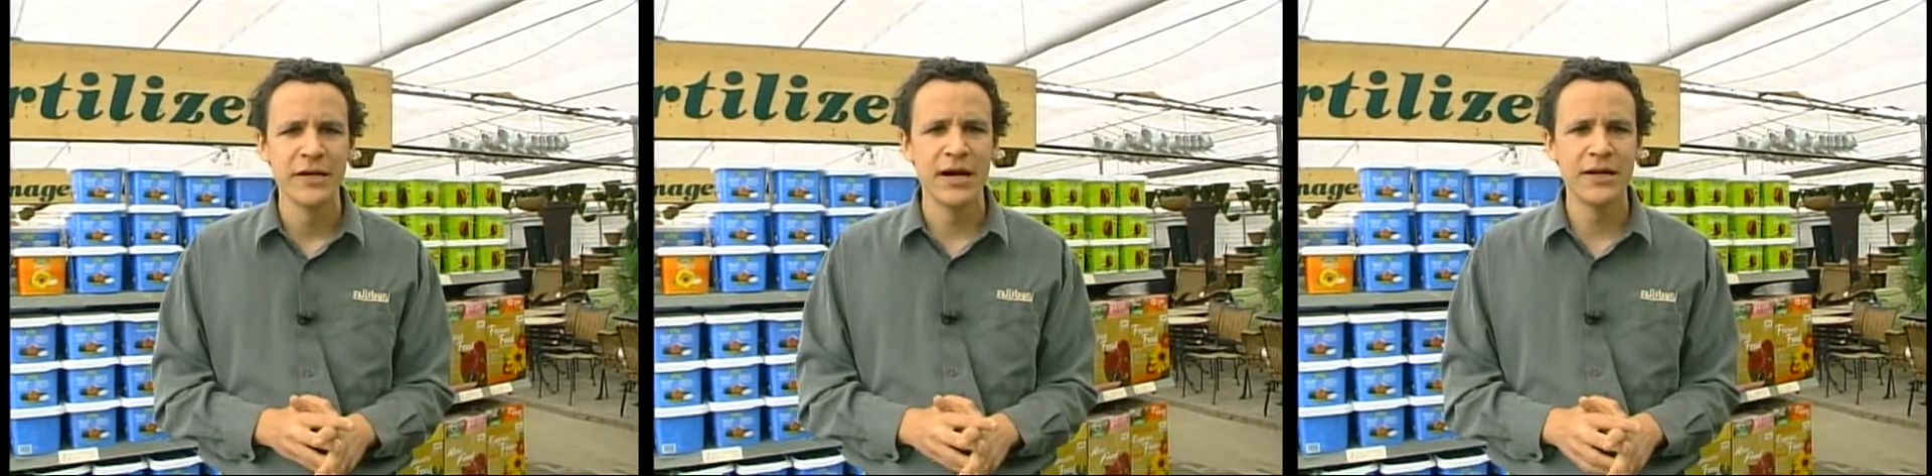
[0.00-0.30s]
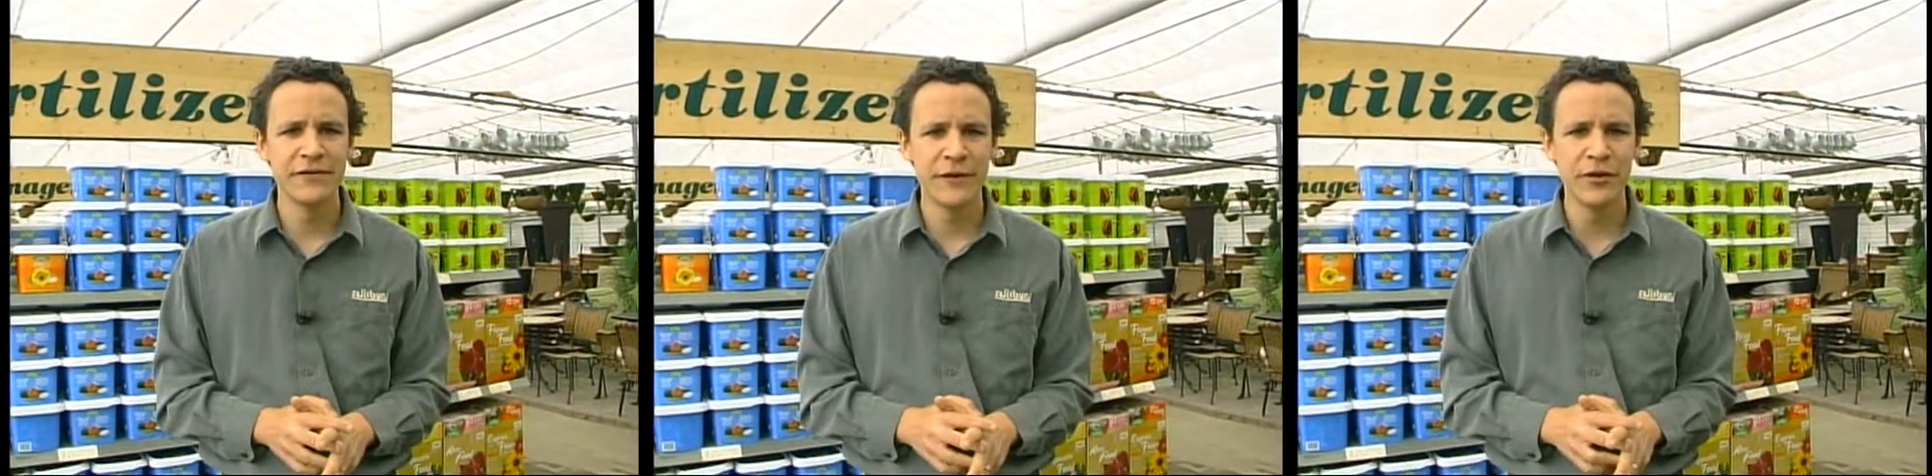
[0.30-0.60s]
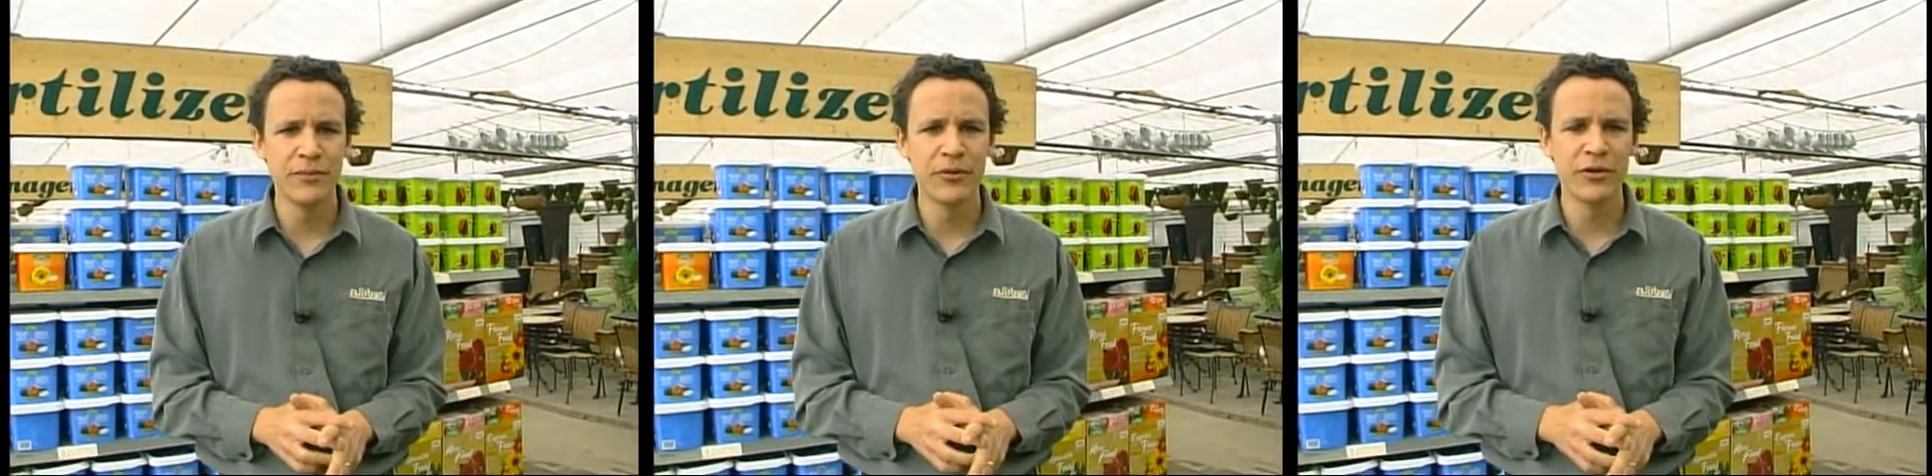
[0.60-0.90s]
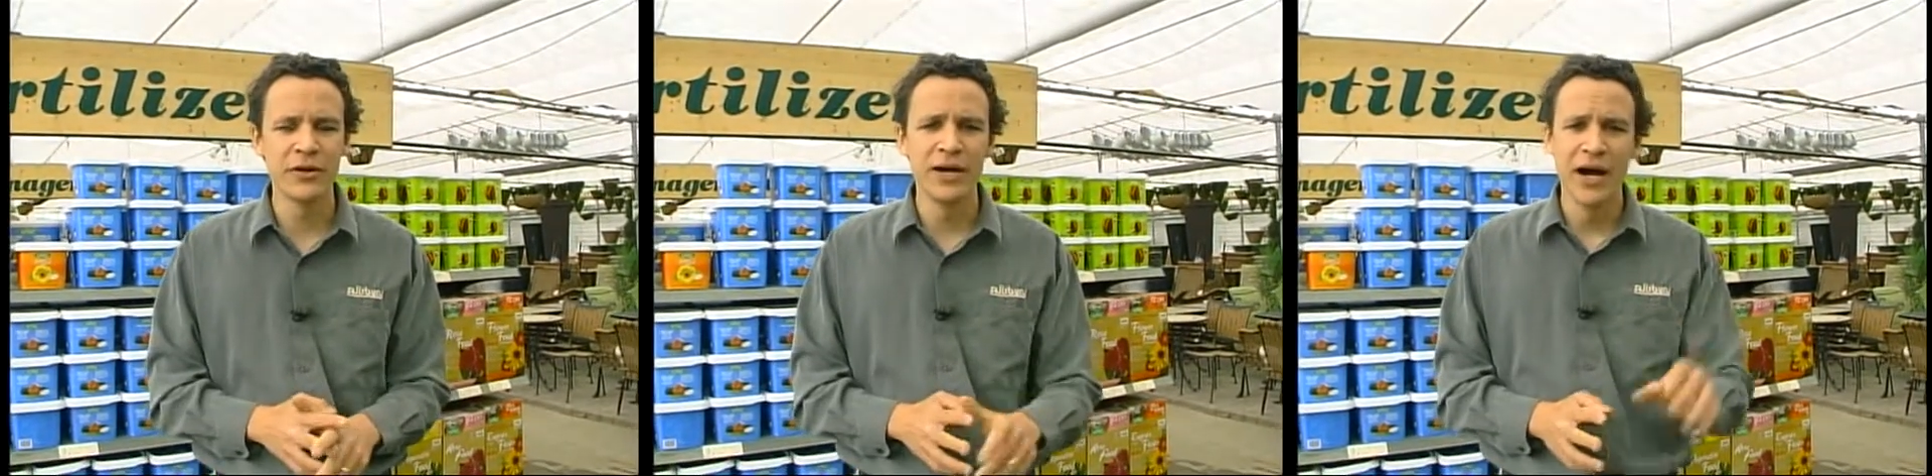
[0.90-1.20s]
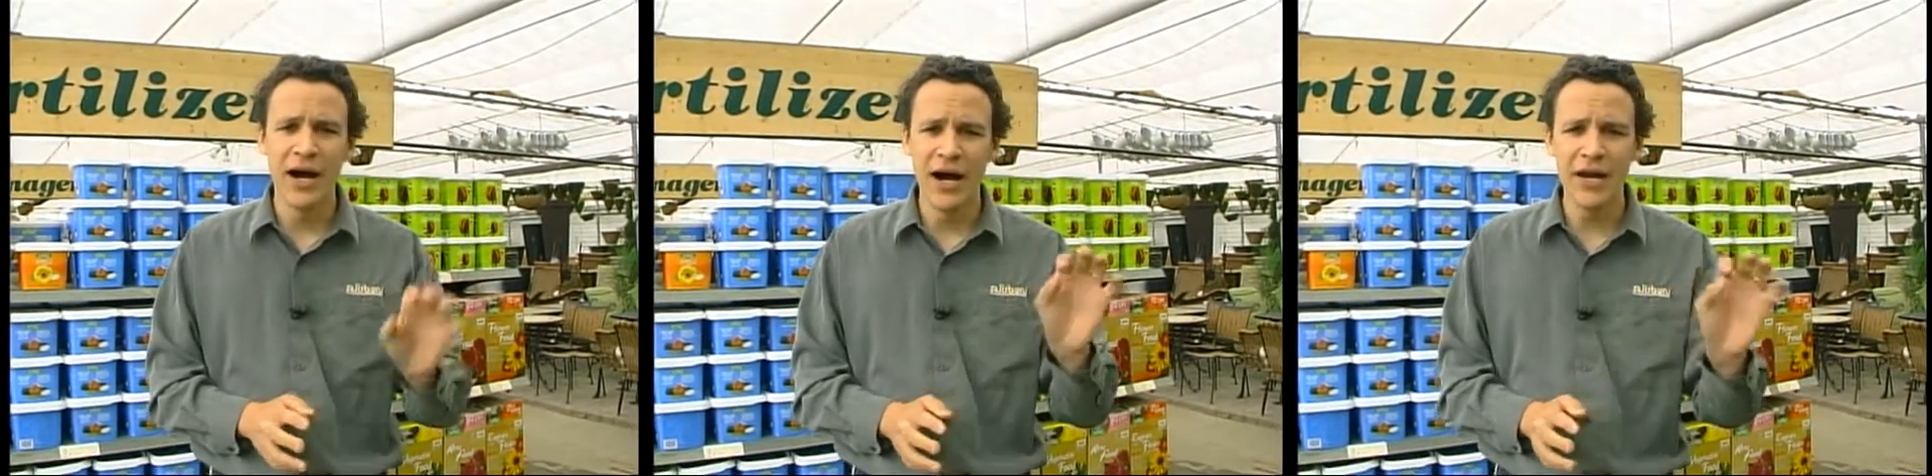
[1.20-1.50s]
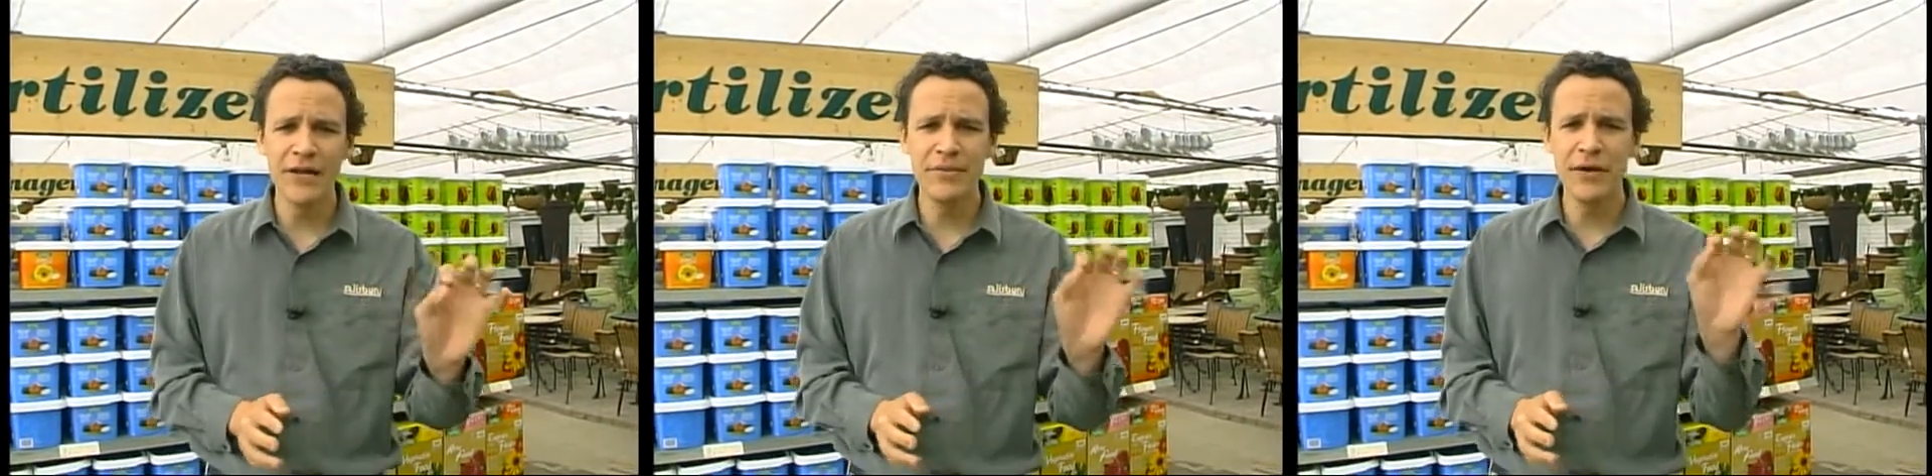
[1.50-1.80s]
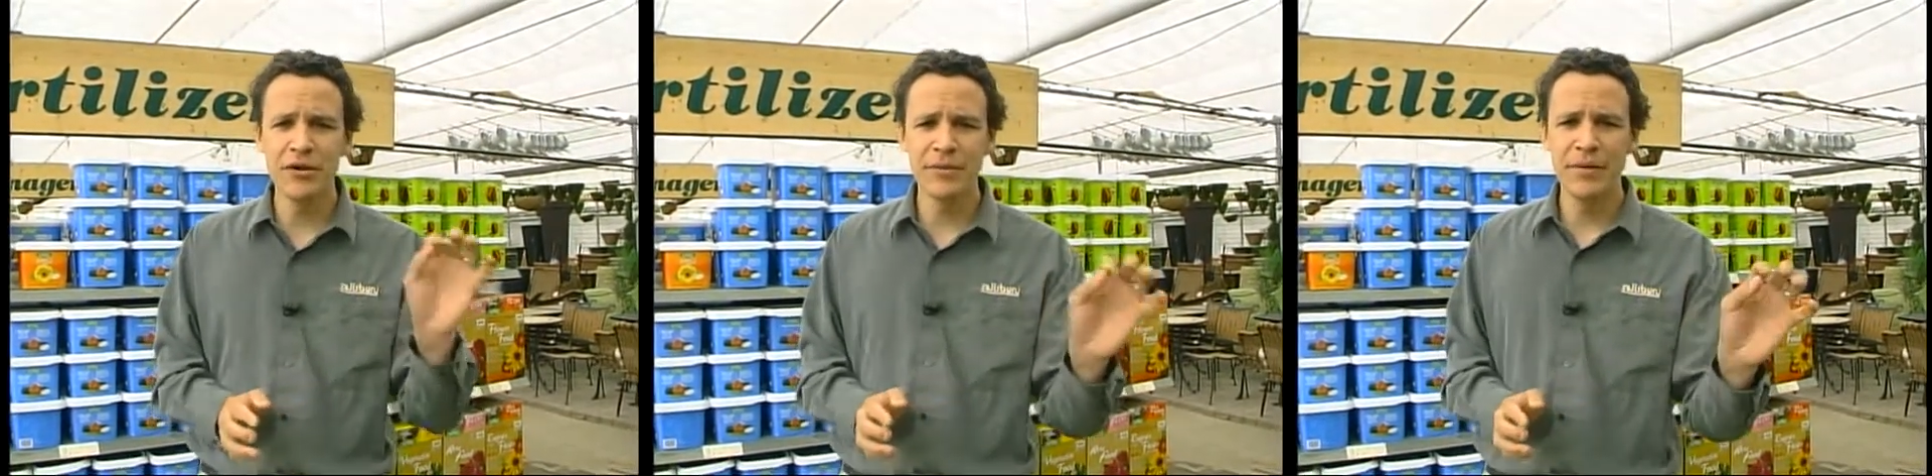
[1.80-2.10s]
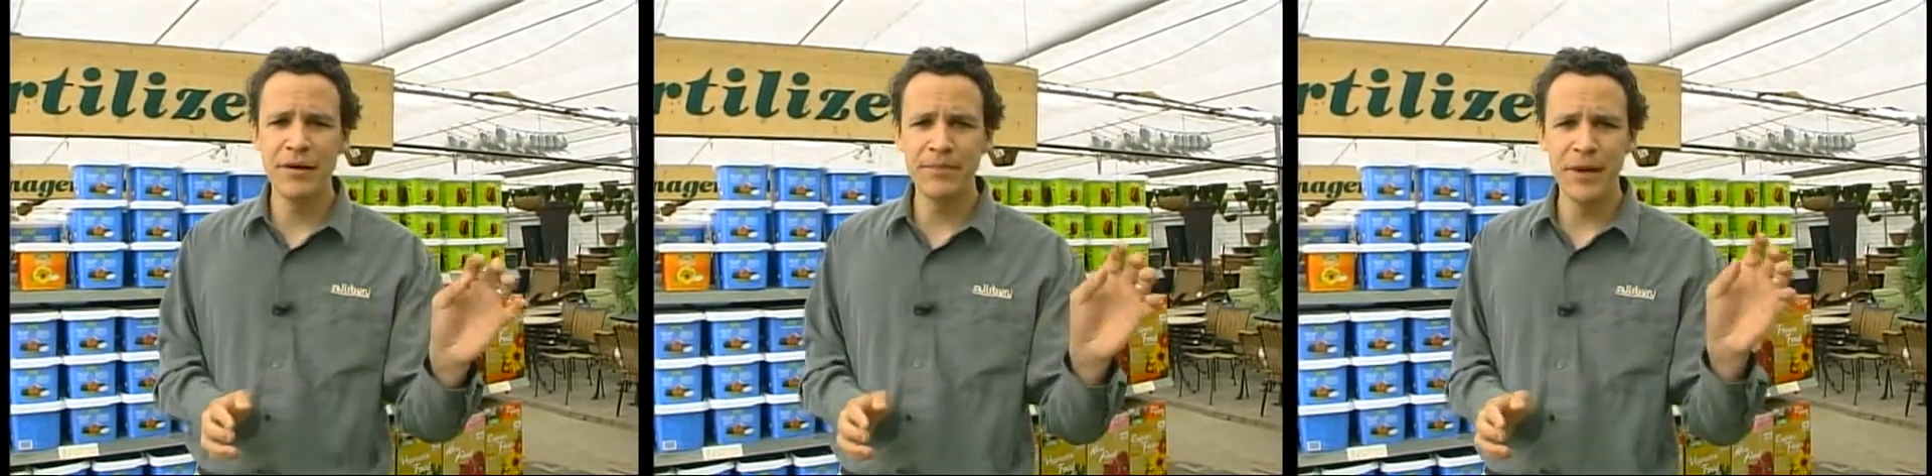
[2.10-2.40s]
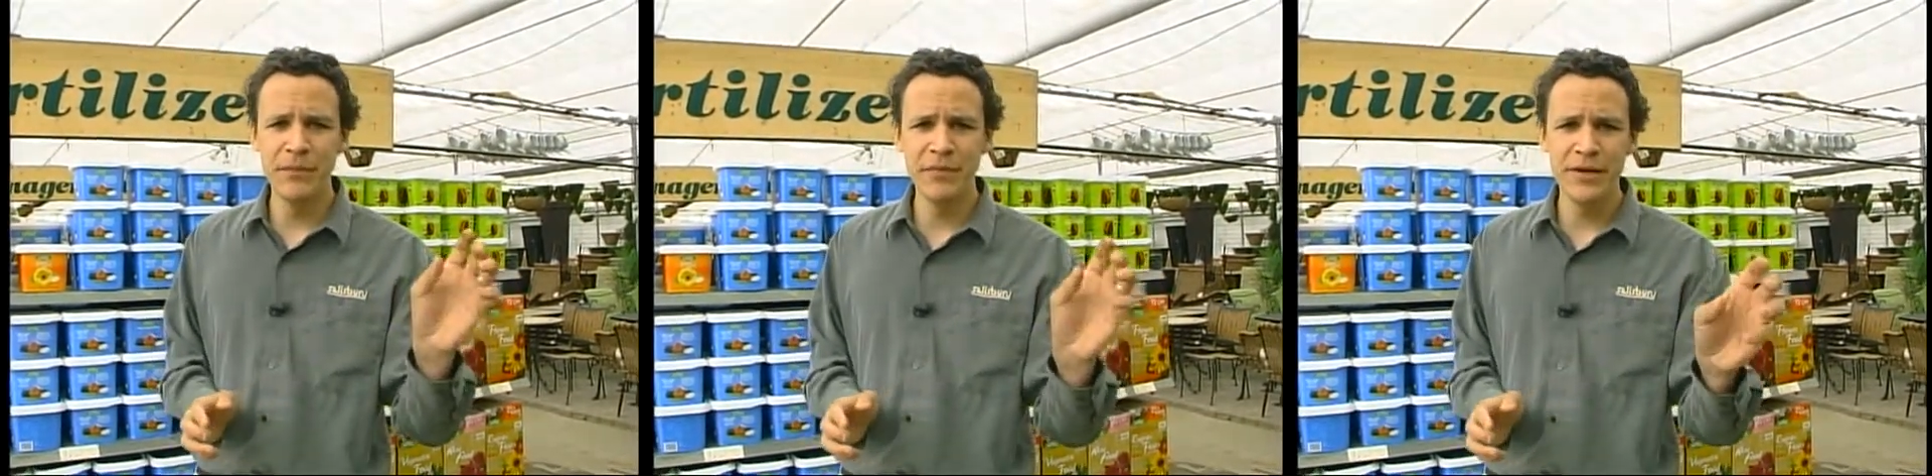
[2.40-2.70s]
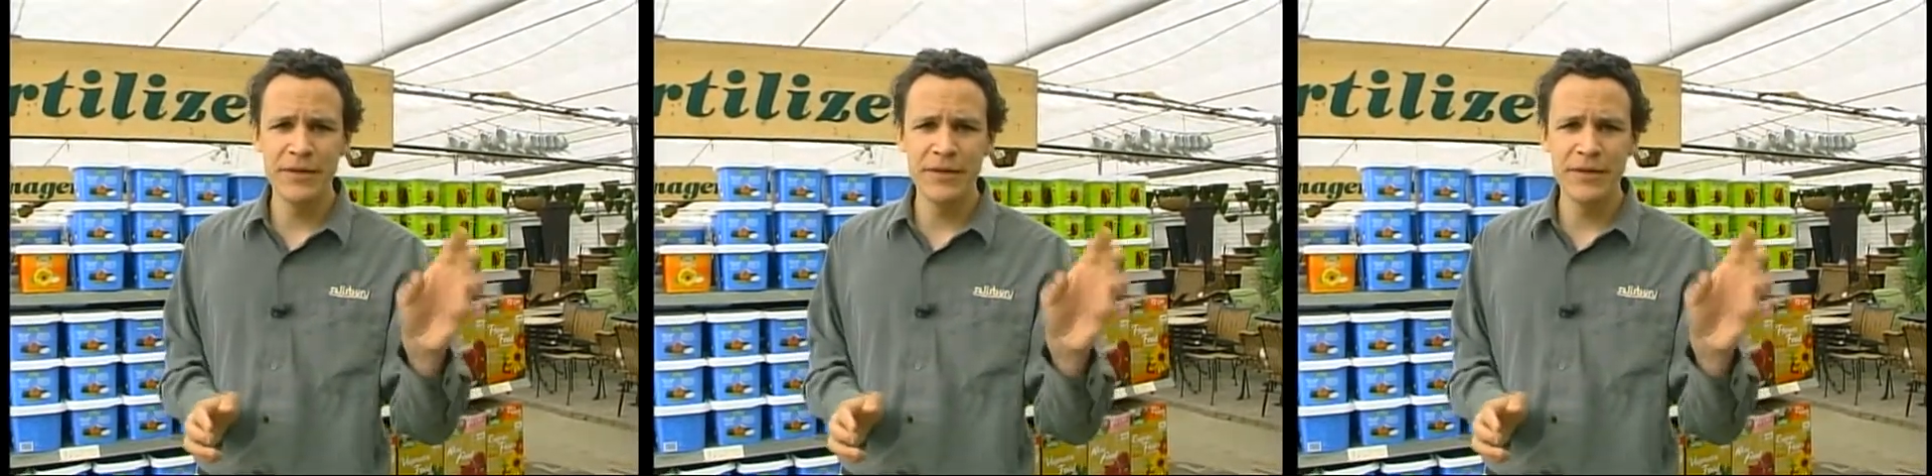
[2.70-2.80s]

It's very important. A honeybee or bumblebee,